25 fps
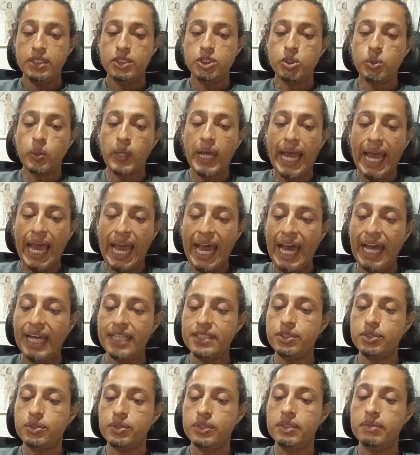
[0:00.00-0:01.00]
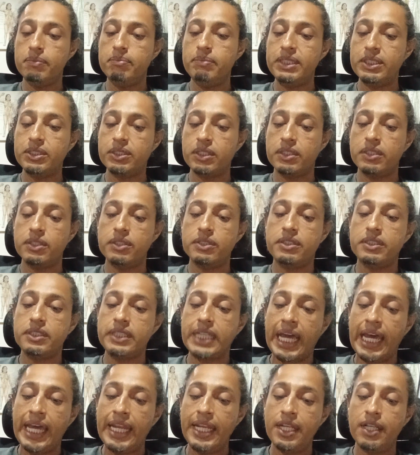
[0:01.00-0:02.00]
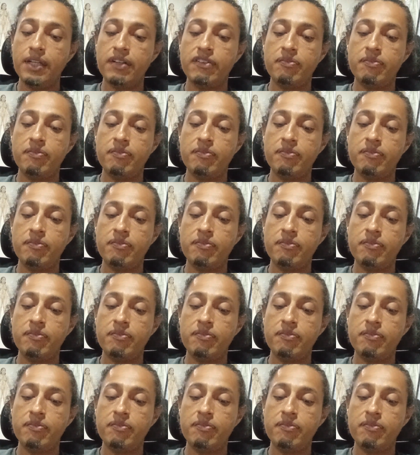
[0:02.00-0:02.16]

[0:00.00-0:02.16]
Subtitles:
To add to the misunderstanding